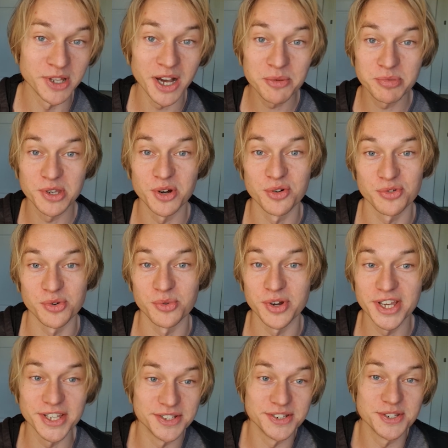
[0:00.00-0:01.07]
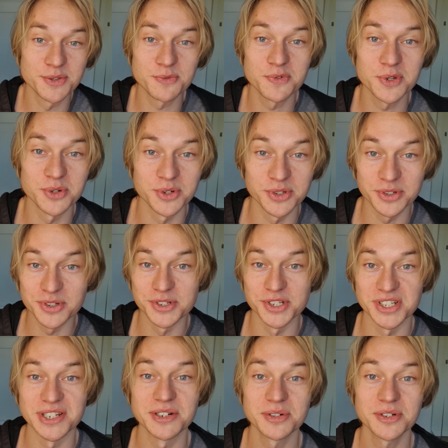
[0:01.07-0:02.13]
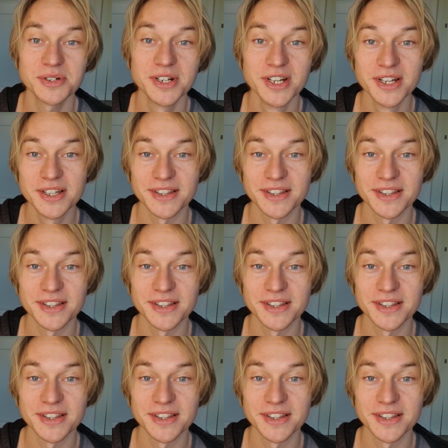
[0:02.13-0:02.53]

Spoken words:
not be overweight, just feel good in general,